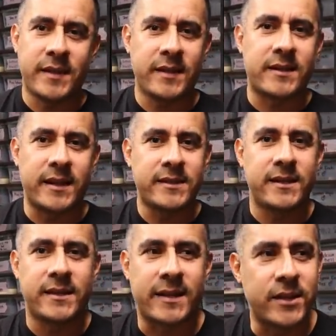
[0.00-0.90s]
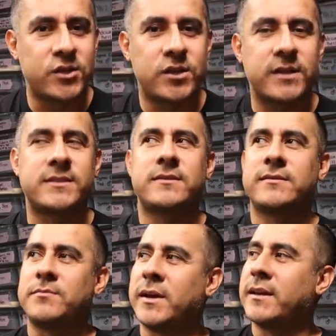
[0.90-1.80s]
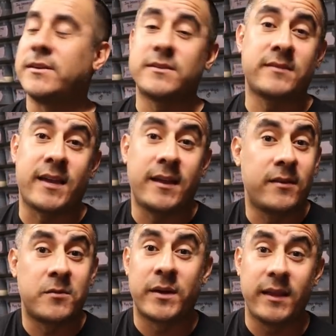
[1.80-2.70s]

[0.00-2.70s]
thing that I did that I just, man, I just can't learn my